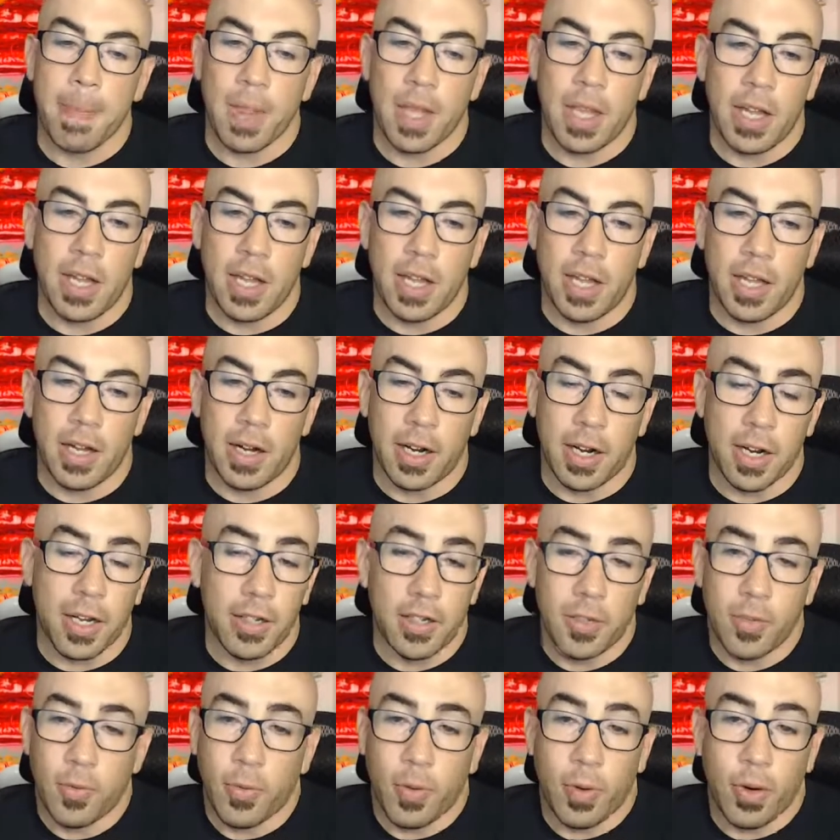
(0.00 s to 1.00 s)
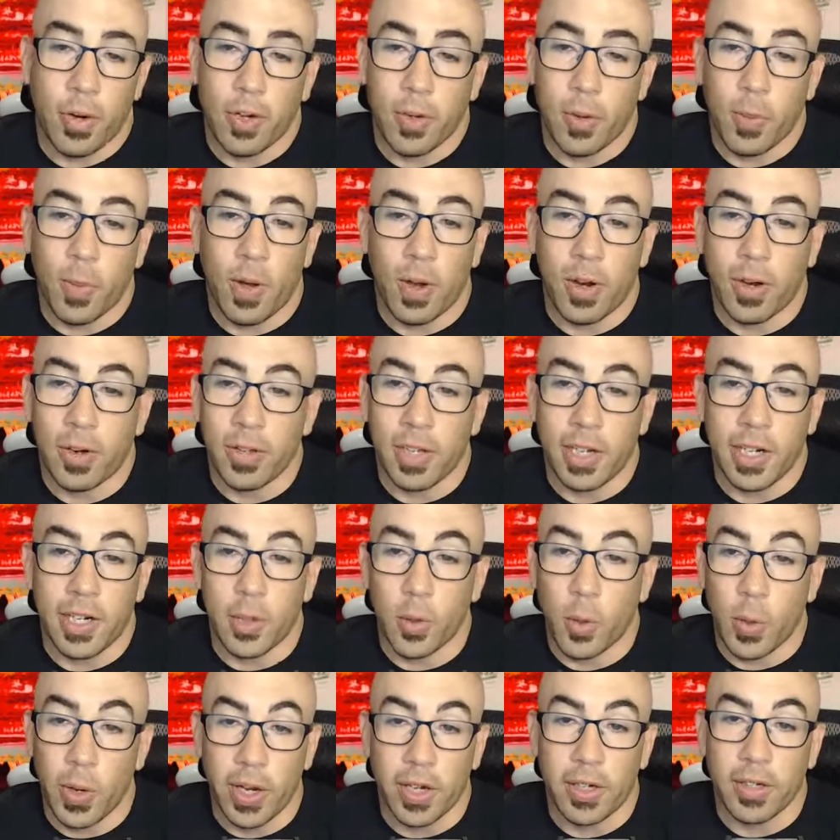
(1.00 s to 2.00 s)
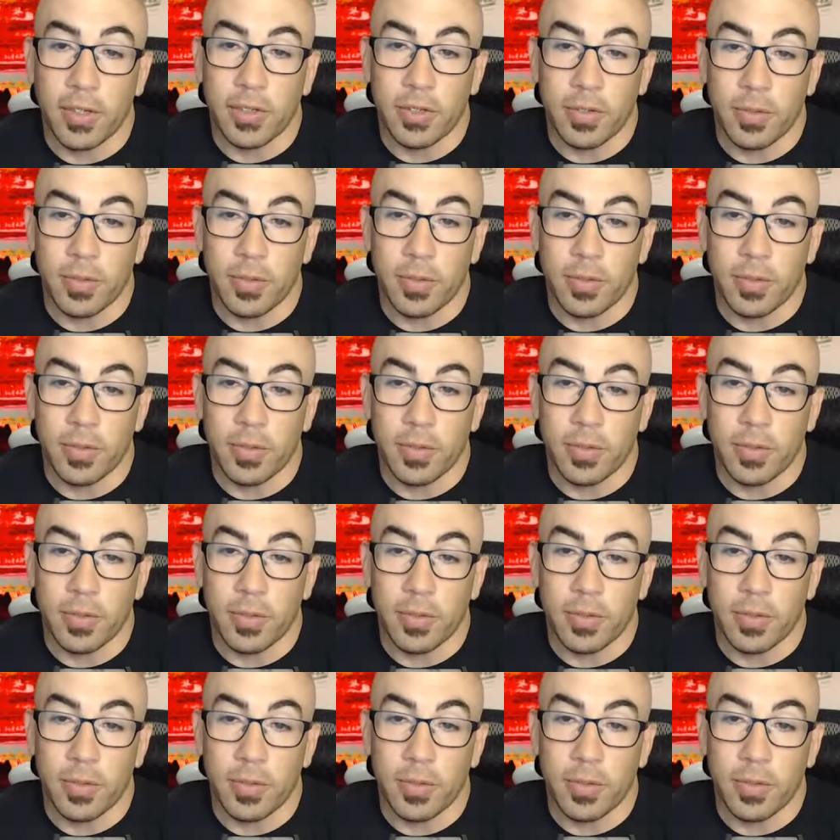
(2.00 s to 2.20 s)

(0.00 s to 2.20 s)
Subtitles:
And I got into 400 water like quick.